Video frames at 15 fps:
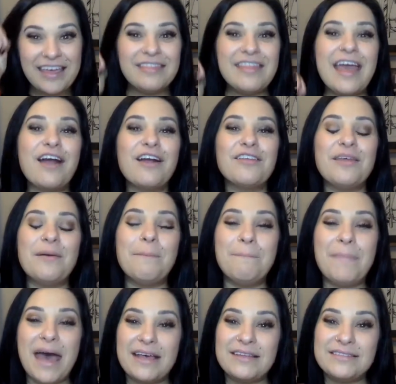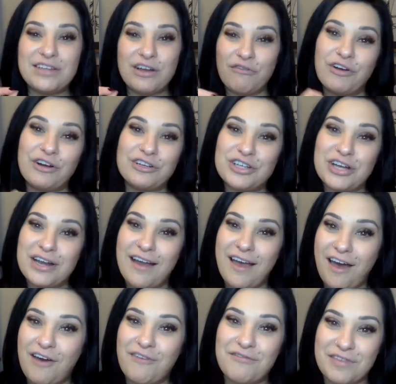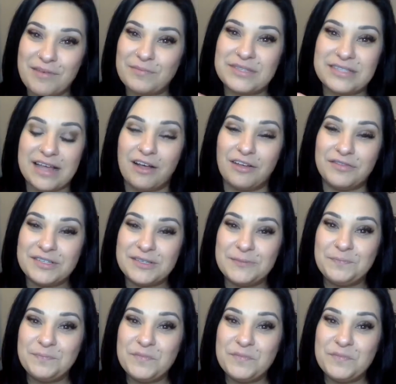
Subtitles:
they are the best version of themselves.